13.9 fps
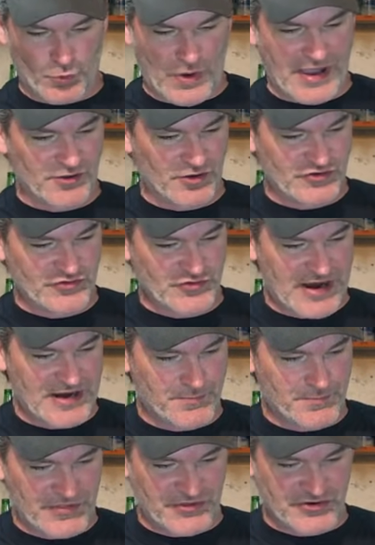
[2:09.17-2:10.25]
it wiggles,
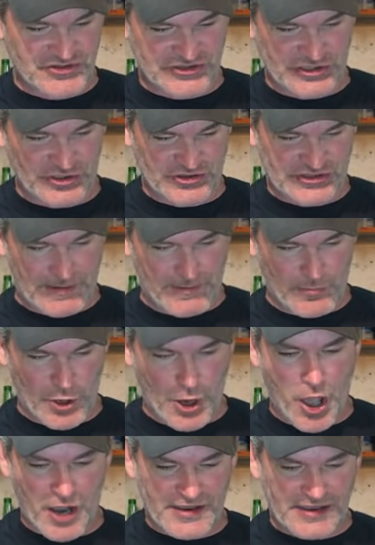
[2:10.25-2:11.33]
right? But there's still something
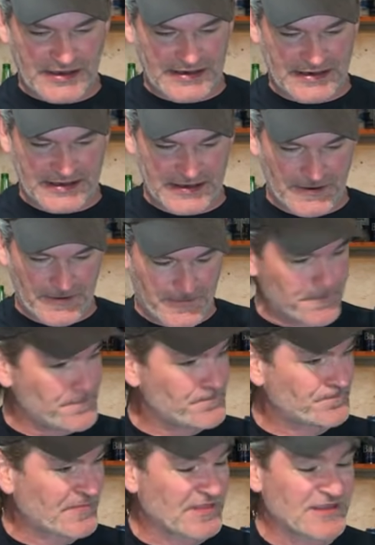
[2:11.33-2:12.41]
locking it in.
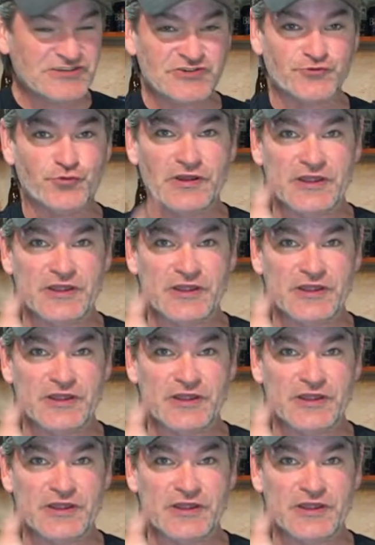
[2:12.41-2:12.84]
This is